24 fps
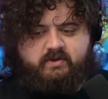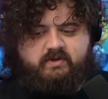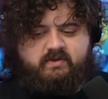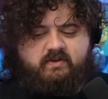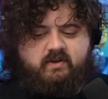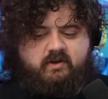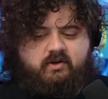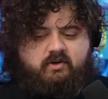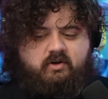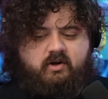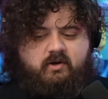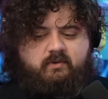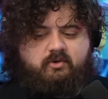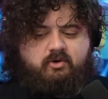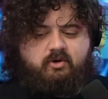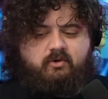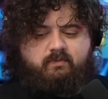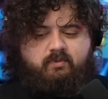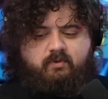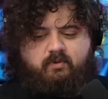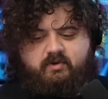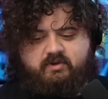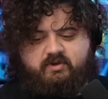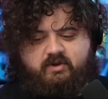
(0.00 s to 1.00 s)
the Cream Crew
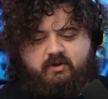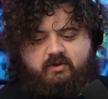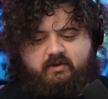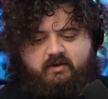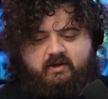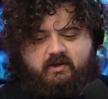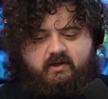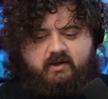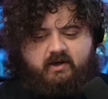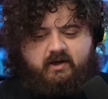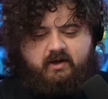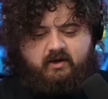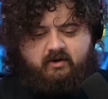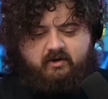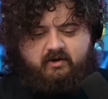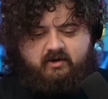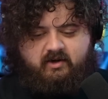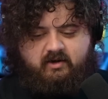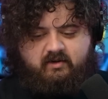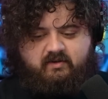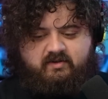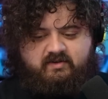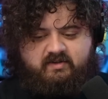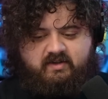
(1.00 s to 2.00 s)
boys, all needing a haircut
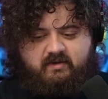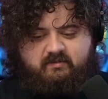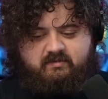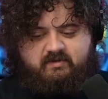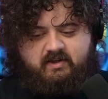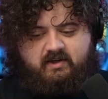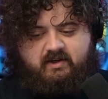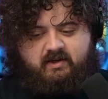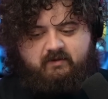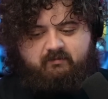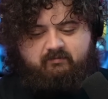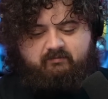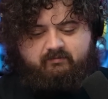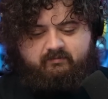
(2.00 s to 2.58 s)
at the same time.